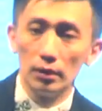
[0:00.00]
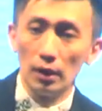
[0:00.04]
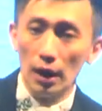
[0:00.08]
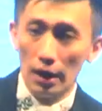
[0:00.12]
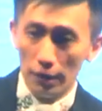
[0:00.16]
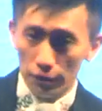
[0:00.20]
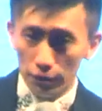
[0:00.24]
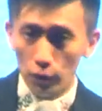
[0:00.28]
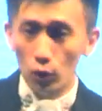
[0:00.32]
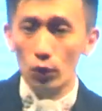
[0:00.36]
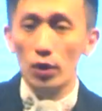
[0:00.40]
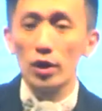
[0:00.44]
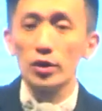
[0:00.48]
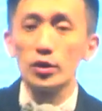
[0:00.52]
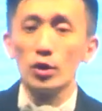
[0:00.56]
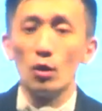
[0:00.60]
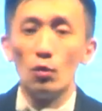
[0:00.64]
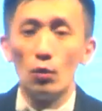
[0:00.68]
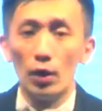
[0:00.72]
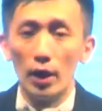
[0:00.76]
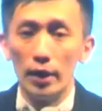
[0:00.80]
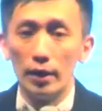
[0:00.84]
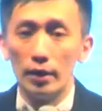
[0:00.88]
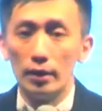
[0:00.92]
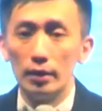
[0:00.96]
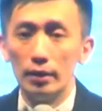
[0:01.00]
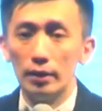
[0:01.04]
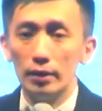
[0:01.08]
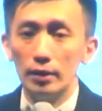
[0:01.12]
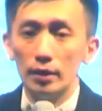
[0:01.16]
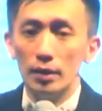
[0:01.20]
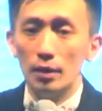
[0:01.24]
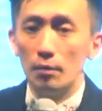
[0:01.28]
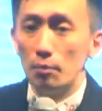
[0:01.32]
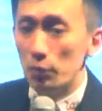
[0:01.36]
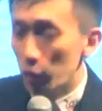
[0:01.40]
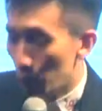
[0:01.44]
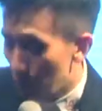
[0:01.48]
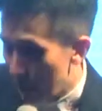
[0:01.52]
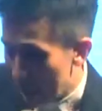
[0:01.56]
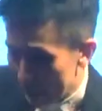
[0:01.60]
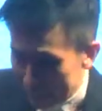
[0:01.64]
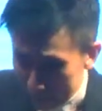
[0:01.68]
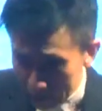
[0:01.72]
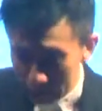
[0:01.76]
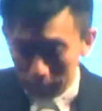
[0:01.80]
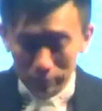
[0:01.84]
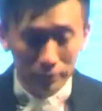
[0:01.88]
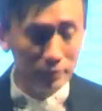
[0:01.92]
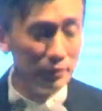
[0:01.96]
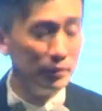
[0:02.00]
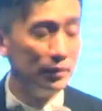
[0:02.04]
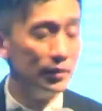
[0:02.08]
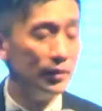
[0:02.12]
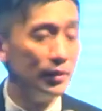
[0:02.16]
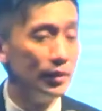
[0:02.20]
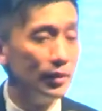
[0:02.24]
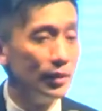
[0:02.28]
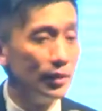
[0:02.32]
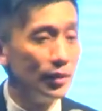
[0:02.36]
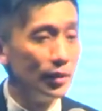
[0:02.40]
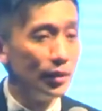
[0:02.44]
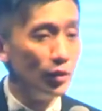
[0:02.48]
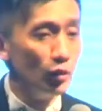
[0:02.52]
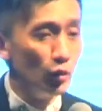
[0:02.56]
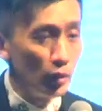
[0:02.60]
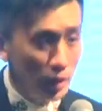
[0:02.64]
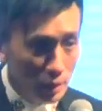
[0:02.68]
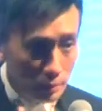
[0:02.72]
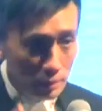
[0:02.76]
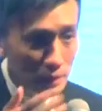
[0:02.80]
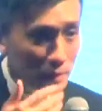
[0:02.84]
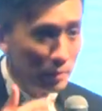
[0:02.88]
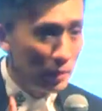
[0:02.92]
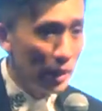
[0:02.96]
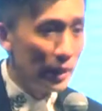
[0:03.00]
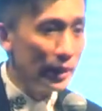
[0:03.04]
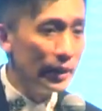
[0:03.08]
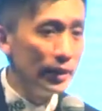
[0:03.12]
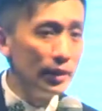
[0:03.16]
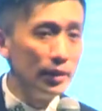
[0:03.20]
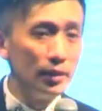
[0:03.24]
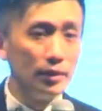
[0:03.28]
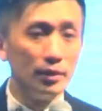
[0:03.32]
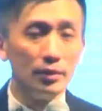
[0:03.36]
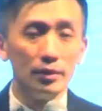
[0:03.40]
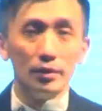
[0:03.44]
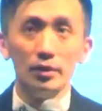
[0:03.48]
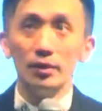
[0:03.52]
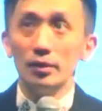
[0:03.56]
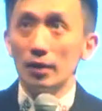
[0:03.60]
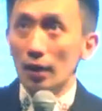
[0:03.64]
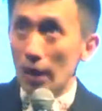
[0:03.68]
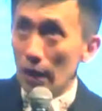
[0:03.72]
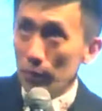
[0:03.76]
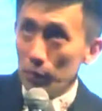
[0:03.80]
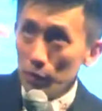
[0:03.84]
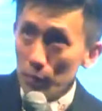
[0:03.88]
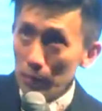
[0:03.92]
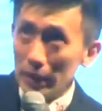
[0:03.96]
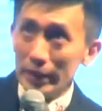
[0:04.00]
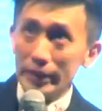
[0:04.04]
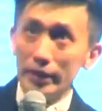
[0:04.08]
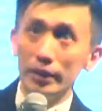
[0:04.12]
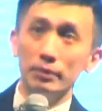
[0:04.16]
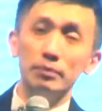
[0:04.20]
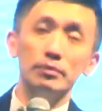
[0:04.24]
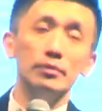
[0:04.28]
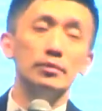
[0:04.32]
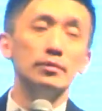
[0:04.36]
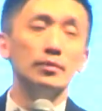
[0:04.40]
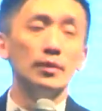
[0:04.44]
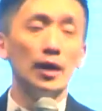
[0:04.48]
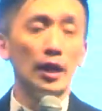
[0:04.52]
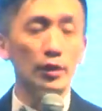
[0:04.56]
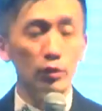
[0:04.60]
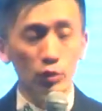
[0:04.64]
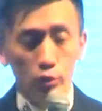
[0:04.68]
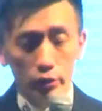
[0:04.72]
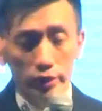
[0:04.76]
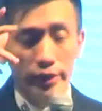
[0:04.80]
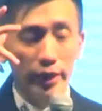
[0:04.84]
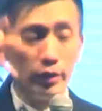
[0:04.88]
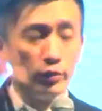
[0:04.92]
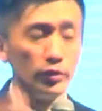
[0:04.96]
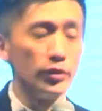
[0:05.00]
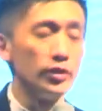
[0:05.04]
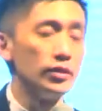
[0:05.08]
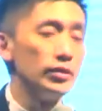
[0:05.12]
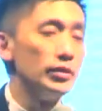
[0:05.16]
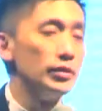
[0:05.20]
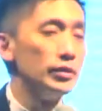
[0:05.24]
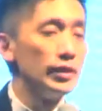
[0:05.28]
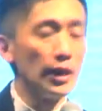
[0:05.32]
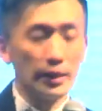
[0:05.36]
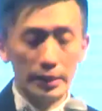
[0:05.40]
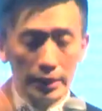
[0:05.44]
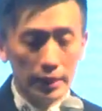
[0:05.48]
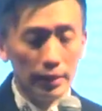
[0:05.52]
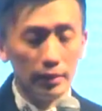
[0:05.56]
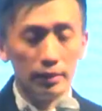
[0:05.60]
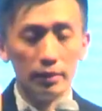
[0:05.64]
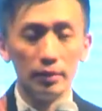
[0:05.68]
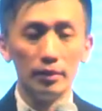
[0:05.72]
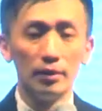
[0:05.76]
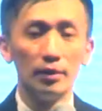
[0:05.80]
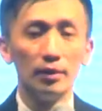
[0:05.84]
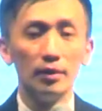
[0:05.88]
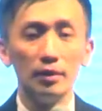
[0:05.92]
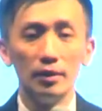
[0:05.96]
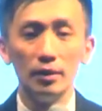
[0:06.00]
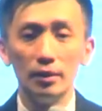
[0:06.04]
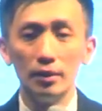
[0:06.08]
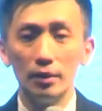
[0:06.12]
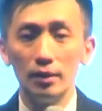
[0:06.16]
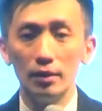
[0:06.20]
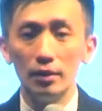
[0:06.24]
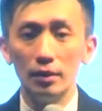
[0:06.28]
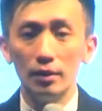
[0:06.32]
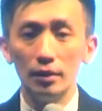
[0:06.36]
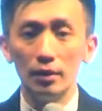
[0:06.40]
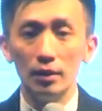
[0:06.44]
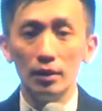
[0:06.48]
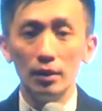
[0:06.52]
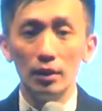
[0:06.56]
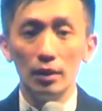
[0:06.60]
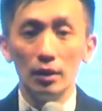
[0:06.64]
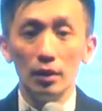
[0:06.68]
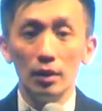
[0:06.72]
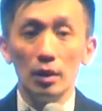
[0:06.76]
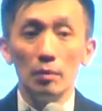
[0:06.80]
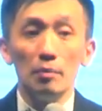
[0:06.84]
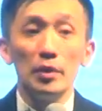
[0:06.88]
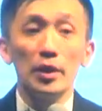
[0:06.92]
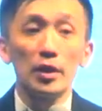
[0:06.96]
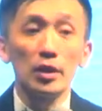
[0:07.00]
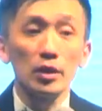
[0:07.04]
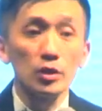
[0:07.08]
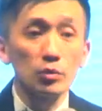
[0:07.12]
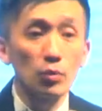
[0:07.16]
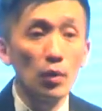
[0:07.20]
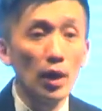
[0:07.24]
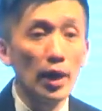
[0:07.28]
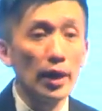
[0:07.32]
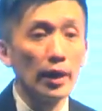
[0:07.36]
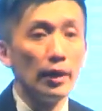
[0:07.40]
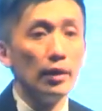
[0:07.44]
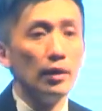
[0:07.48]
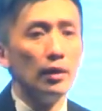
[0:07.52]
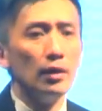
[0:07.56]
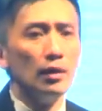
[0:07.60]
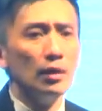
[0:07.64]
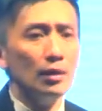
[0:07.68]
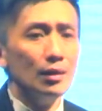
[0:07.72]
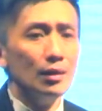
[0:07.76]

I focus on what? Build my team. You give me money, I build my team. I do sales, that's it. Because why?